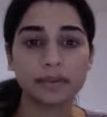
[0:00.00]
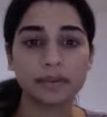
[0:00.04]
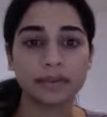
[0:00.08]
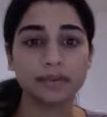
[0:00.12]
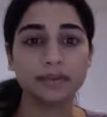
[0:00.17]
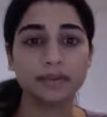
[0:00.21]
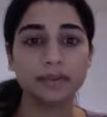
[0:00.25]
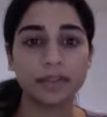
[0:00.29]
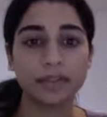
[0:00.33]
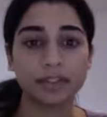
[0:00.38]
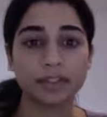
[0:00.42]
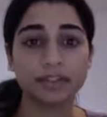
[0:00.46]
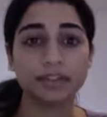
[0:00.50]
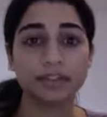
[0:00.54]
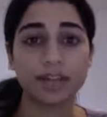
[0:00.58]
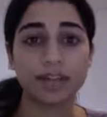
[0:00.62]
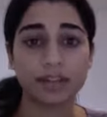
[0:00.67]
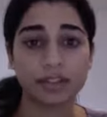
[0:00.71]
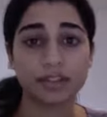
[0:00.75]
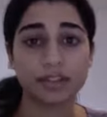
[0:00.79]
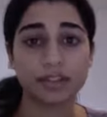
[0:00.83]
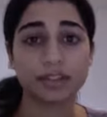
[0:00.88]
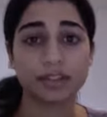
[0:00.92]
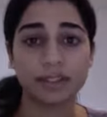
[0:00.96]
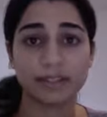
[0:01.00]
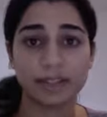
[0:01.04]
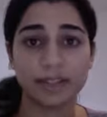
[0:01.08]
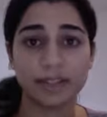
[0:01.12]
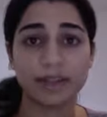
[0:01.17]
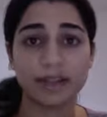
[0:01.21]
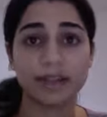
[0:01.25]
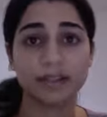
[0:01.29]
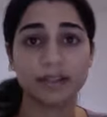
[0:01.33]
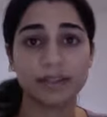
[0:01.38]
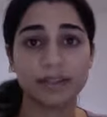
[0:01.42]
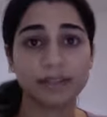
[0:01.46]
what direction to take
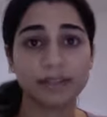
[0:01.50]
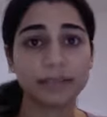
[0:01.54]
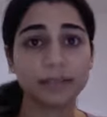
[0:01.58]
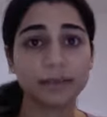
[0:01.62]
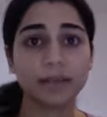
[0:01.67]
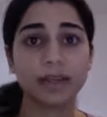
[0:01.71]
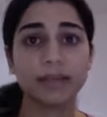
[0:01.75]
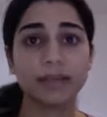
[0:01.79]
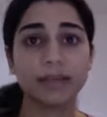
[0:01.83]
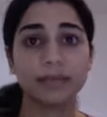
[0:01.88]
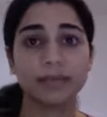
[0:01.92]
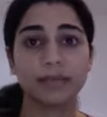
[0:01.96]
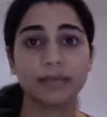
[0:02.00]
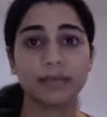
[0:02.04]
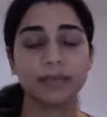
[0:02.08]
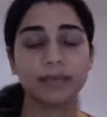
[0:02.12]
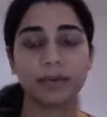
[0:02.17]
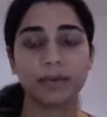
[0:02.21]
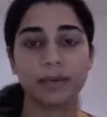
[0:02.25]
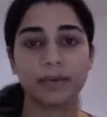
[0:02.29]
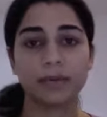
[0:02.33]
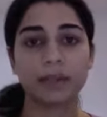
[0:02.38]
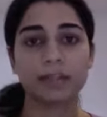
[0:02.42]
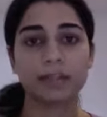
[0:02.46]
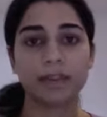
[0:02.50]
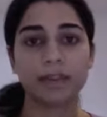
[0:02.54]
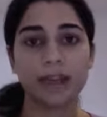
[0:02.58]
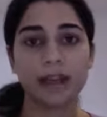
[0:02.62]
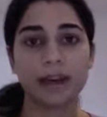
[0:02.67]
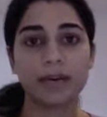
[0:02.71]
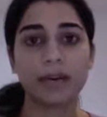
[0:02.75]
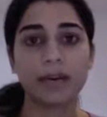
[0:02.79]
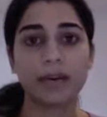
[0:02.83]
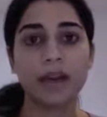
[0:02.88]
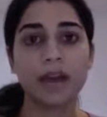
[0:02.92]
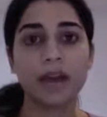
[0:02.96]
at this point. With four weeks
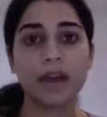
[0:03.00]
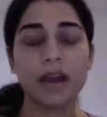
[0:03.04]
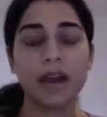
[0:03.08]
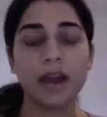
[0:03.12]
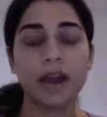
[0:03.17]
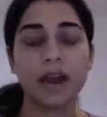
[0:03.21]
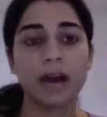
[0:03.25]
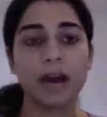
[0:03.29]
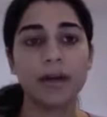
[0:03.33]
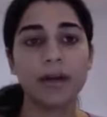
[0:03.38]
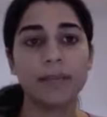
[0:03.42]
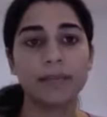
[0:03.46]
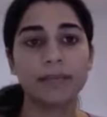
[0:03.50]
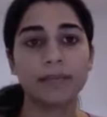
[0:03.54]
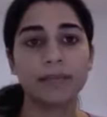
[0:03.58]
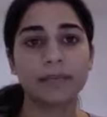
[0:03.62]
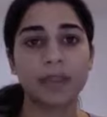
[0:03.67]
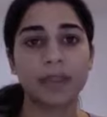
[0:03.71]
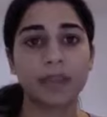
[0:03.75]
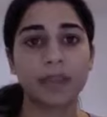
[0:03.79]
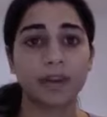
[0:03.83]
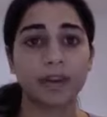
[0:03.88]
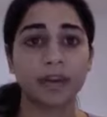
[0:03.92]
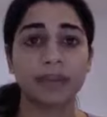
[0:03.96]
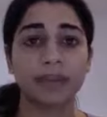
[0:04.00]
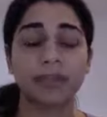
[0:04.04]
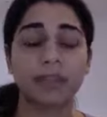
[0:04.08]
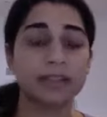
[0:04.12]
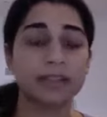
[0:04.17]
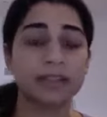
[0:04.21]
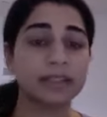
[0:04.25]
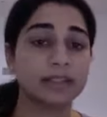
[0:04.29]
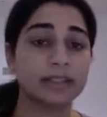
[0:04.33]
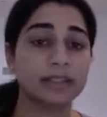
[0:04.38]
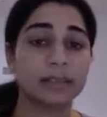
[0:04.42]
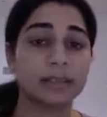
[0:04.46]
out, um, I could have
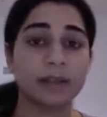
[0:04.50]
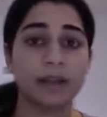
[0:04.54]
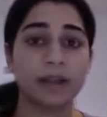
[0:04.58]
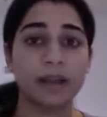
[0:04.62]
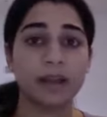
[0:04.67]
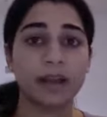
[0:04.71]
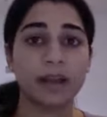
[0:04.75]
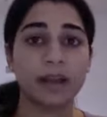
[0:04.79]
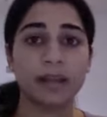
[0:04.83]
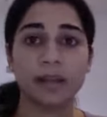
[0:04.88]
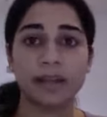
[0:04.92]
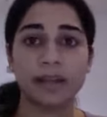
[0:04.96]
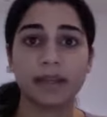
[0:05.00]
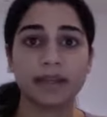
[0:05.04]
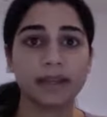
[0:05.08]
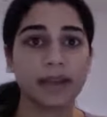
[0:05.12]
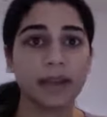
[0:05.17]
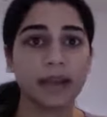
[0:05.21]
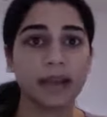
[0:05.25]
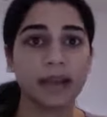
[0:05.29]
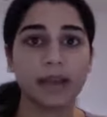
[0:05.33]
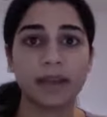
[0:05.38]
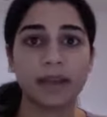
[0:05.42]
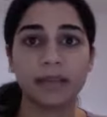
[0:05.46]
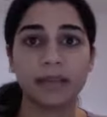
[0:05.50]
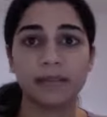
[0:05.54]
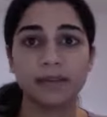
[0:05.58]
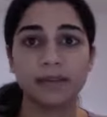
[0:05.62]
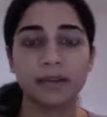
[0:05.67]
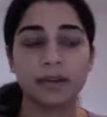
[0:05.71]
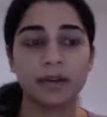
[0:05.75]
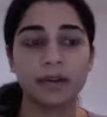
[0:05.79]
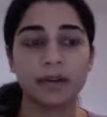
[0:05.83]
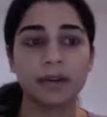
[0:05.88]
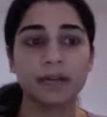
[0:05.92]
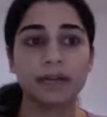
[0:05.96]
easily spent a lot of my time, you
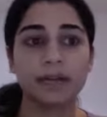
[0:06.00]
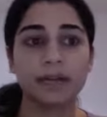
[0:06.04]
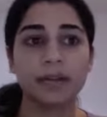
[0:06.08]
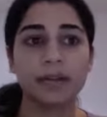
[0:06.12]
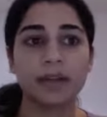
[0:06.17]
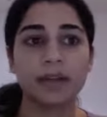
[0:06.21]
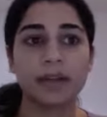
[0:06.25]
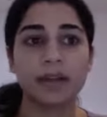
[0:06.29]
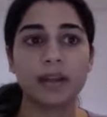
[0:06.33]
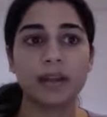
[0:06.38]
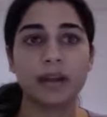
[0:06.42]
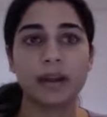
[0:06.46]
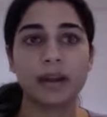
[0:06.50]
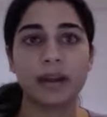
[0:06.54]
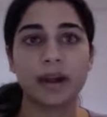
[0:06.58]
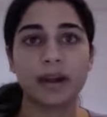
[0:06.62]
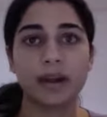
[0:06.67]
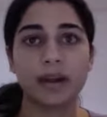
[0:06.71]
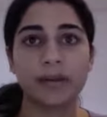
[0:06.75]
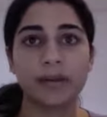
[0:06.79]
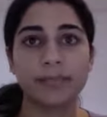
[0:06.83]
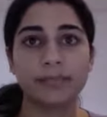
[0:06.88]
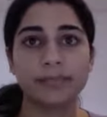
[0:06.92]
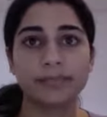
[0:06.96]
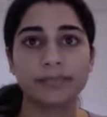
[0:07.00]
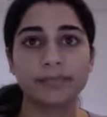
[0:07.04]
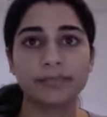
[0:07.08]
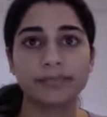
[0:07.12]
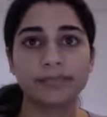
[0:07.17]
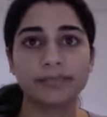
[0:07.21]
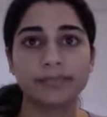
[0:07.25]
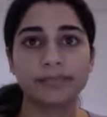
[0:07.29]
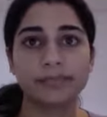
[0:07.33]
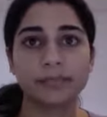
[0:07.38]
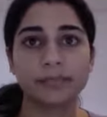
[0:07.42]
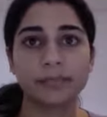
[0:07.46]
know, um,
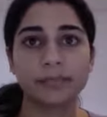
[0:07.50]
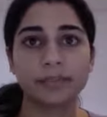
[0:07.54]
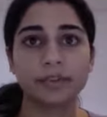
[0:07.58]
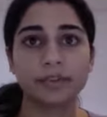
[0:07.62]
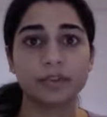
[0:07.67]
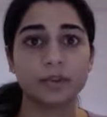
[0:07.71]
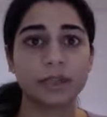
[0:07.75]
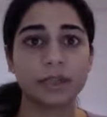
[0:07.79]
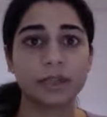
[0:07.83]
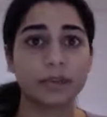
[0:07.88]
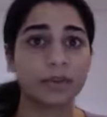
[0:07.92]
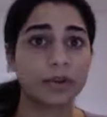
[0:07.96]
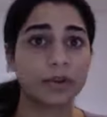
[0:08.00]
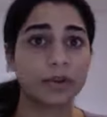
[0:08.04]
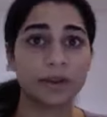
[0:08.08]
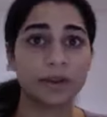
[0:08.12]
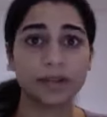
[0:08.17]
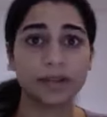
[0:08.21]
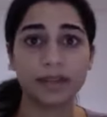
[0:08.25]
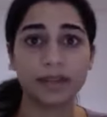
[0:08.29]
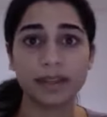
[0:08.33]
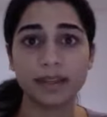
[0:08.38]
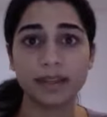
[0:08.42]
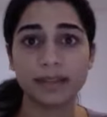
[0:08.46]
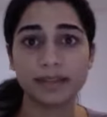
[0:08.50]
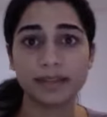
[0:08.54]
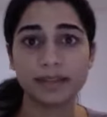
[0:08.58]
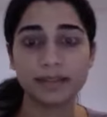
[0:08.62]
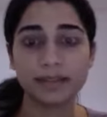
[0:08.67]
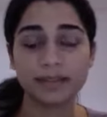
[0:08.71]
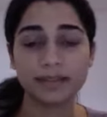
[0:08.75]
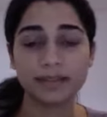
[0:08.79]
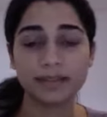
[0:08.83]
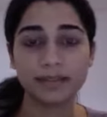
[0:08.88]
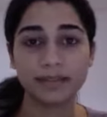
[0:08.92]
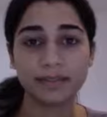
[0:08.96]
doing the wrong things
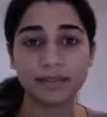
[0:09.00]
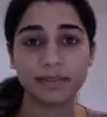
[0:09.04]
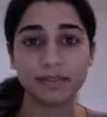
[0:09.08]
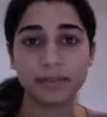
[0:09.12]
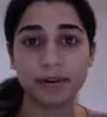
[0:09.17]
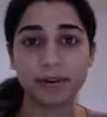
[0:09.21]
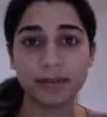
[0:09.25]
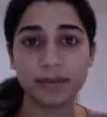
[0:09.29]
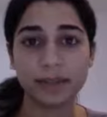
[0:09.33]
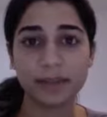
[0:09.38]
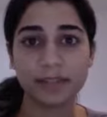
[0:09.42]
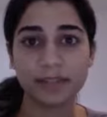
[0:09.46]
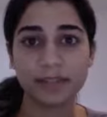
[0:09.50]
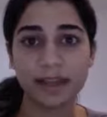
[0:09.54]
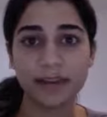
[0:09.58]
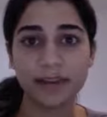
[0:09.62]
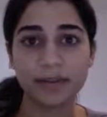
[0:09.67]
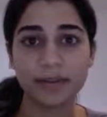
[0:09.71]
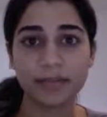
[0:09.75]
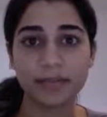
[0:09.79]
for four weeks out.